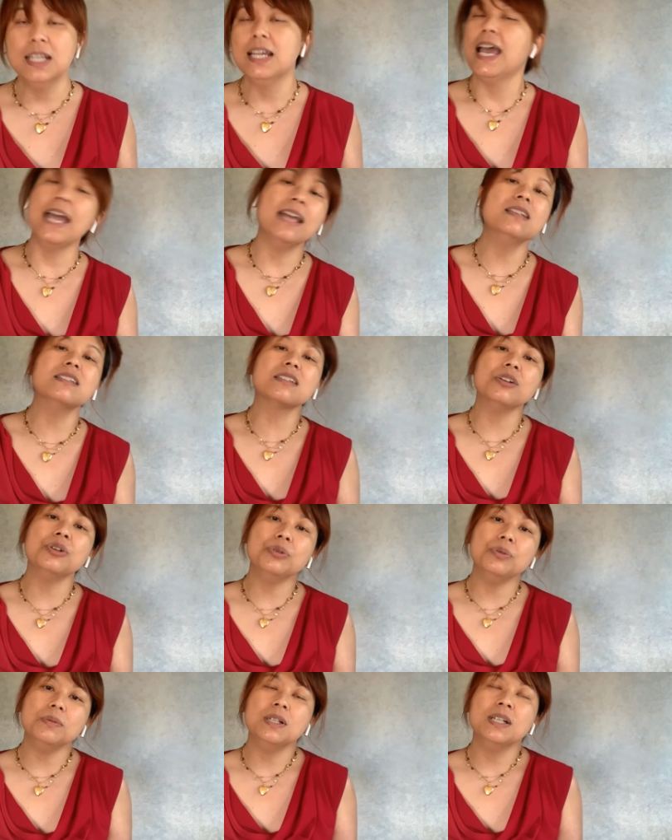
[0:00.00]
And
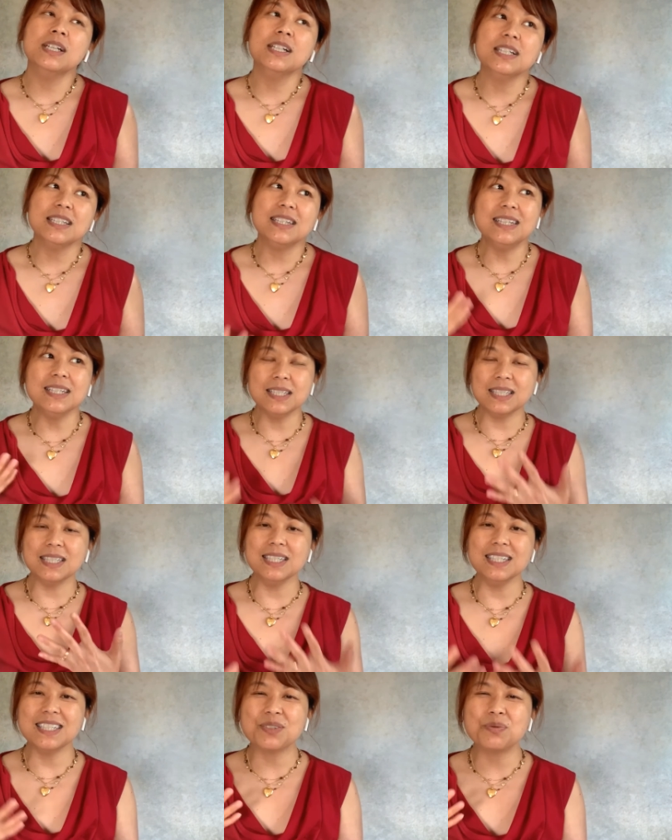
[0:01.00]
so this
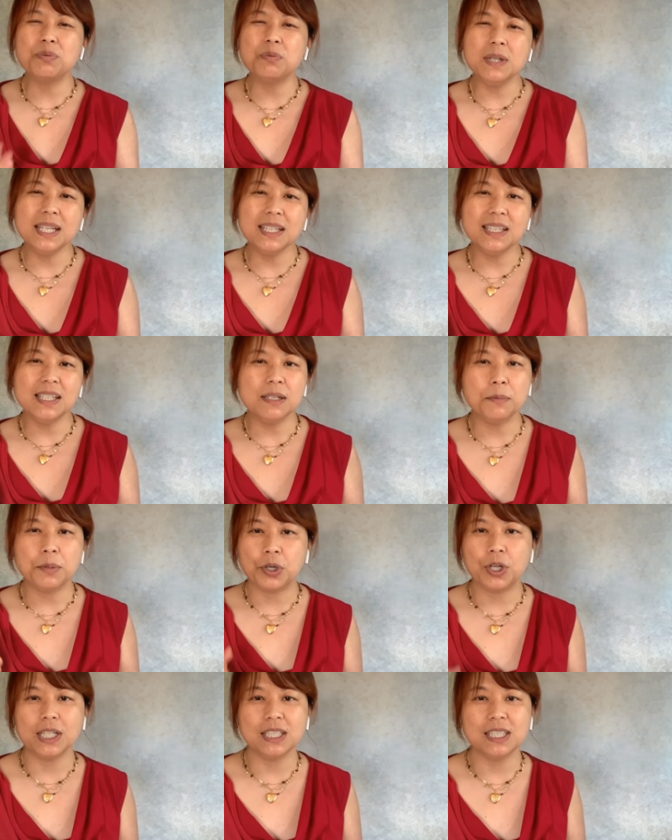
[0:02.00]
is really
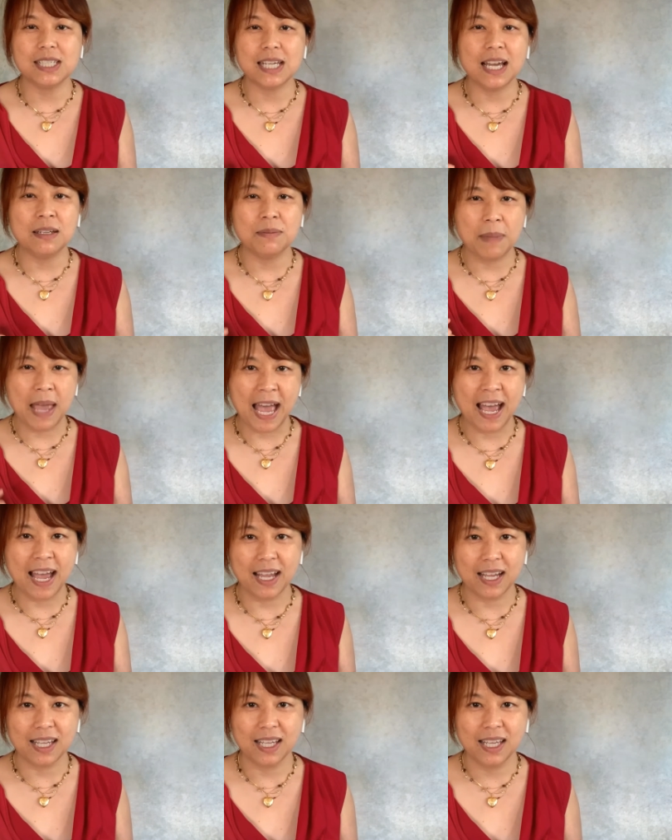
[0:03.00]
important to
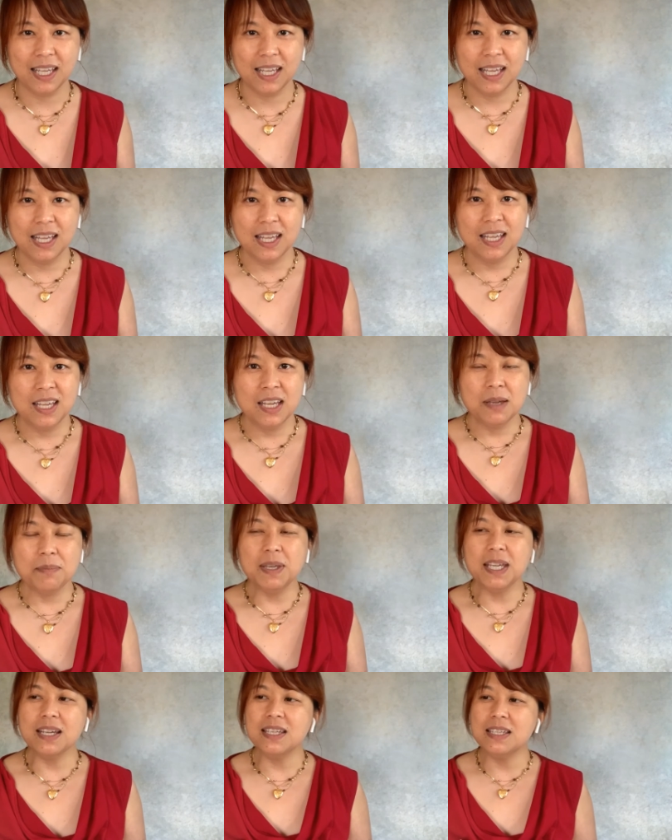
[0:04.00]
unpack
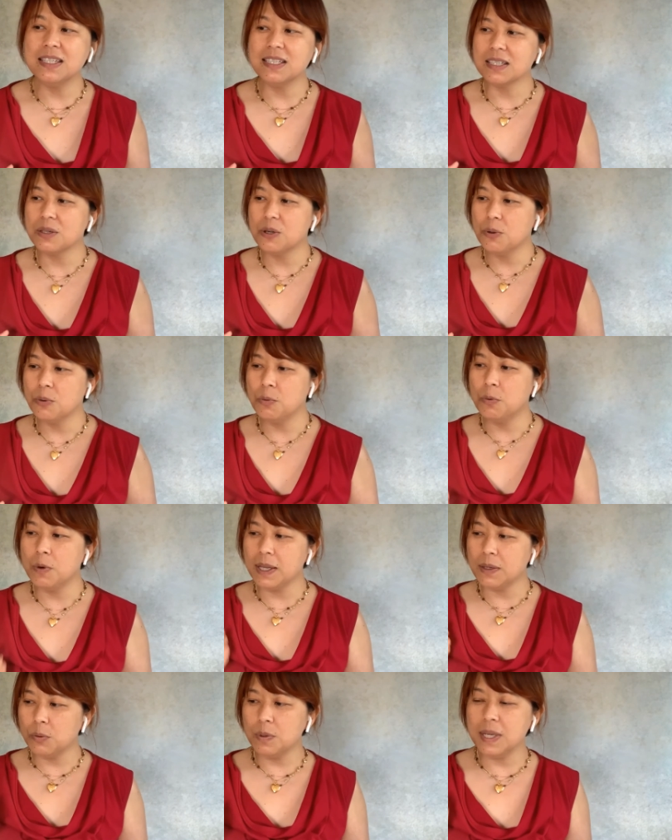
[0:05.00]
because
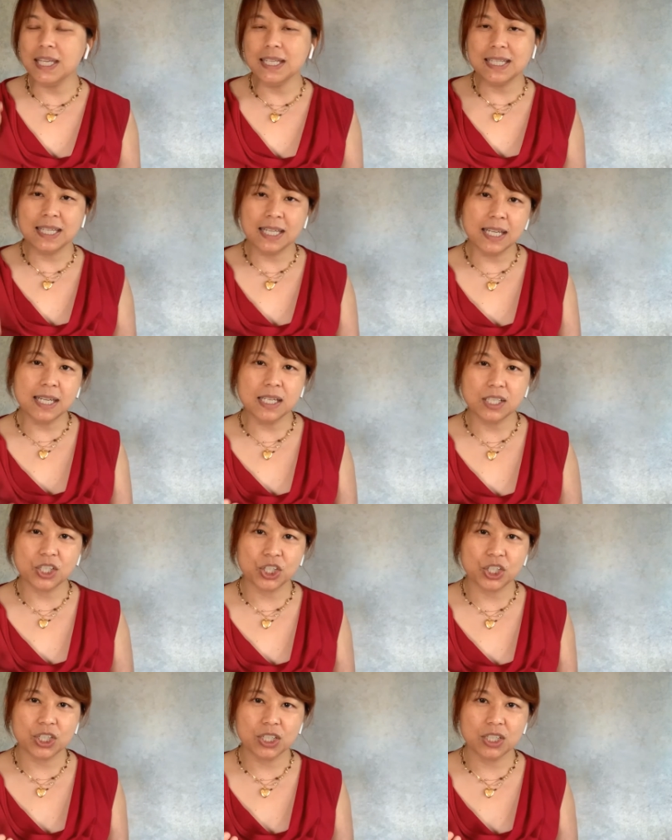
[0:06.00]
when we
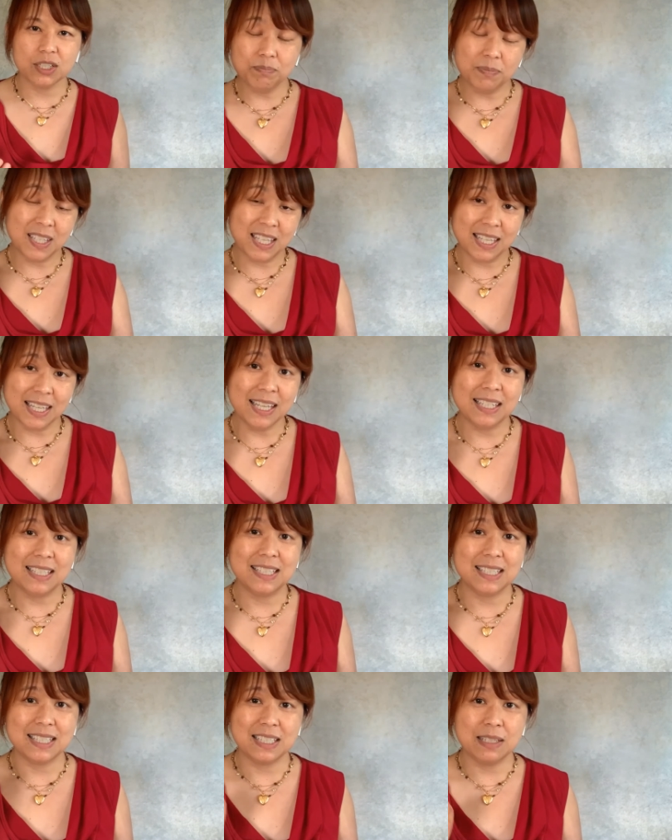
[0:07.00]
teach
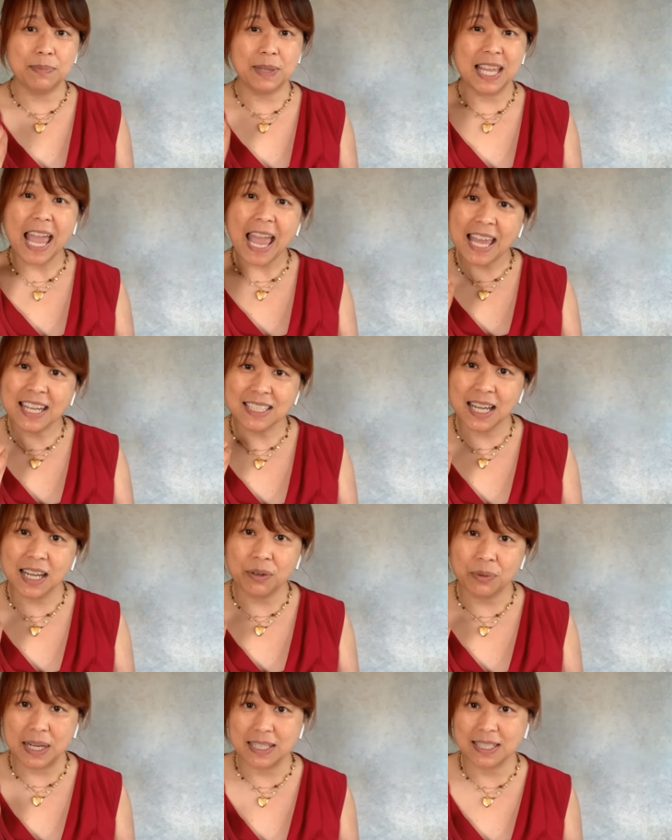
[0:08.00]
kids to be
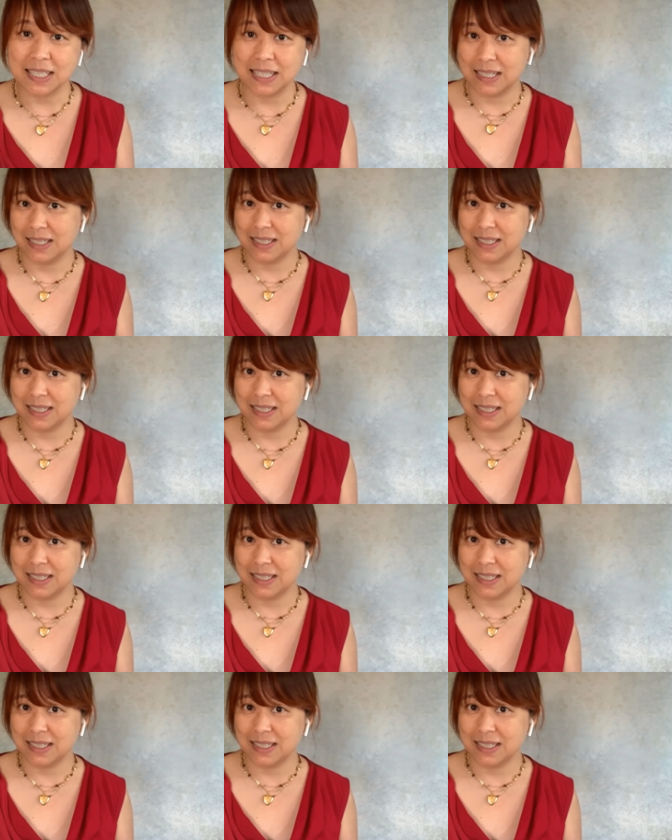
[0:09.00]
anti-racist,